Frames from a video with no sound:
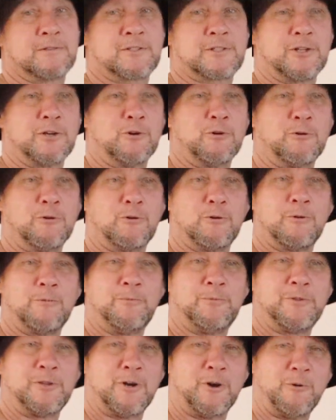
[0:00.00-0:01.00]
So
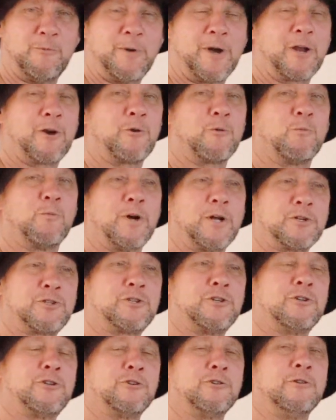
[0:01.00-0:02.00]
no matter what
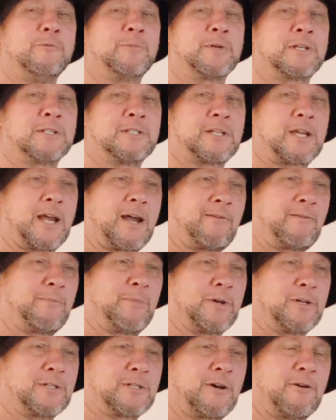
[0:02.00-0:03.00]
you're doing, because
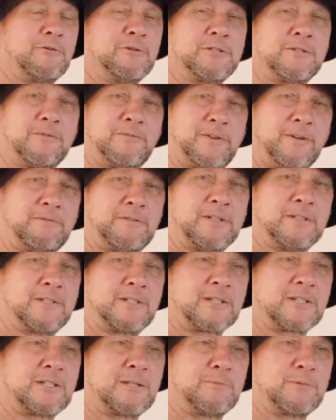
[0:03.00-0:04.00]
everybody's always at 50 and
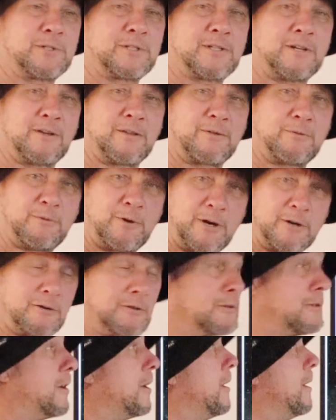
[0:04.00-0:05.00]
60%
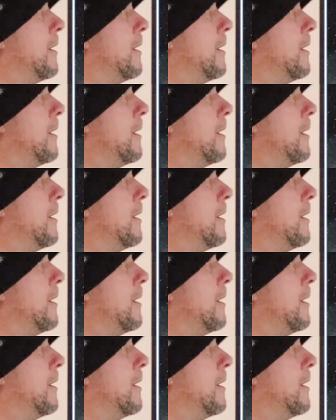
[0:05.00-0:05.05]
throttle,